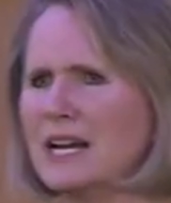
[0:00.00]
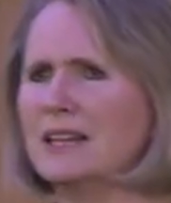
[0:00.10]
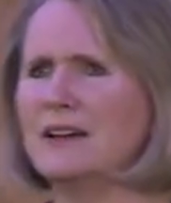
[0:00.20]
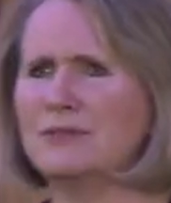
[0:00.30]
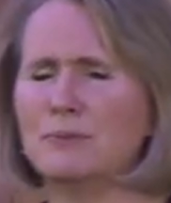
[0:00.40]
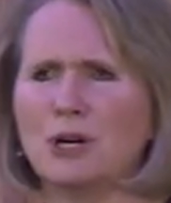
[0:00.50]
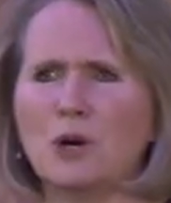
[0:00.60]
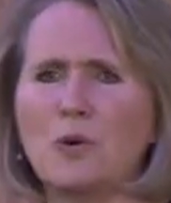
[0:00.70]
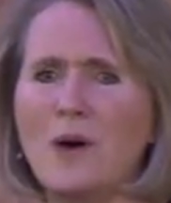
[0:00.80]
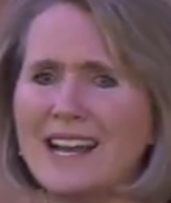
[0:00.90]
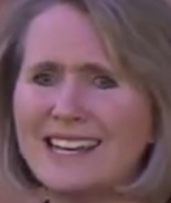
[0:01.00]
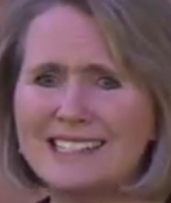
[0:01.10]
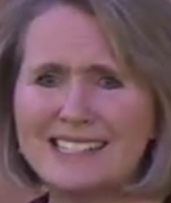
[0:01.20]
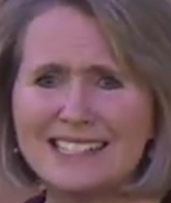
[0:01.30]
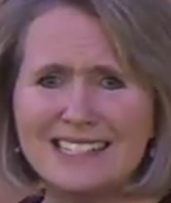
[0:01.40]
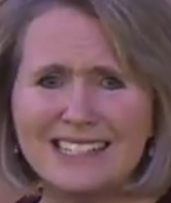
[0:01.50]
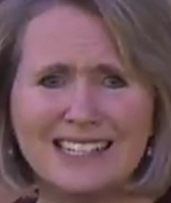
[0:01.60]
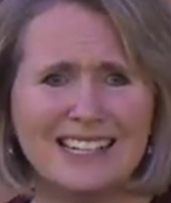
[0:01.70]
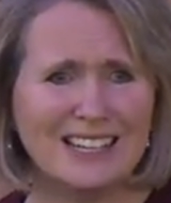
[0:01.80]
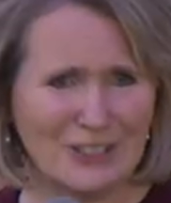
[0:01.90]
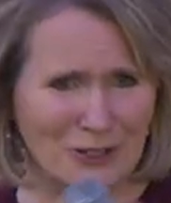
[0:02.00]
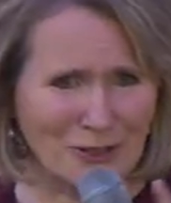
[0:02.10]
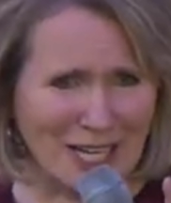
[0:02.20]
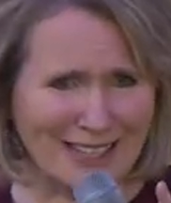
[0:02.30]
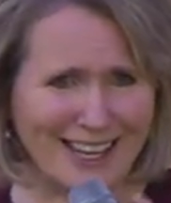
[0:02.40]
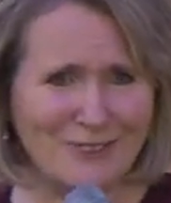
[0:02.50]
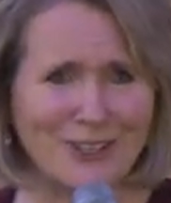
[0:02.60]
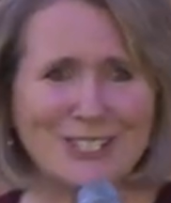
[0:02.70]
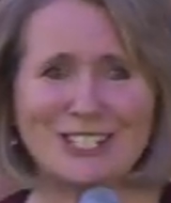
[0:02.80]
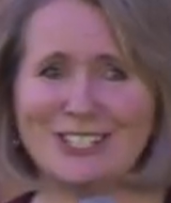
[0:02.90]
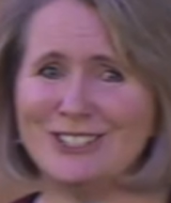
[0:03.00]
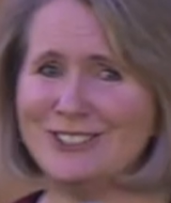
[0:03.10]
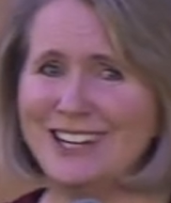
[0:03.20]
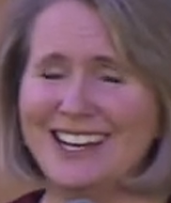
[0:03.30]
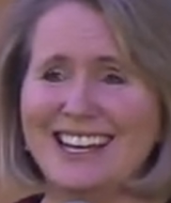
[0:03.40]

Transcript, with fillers: I love the book Quiet. You like that book too?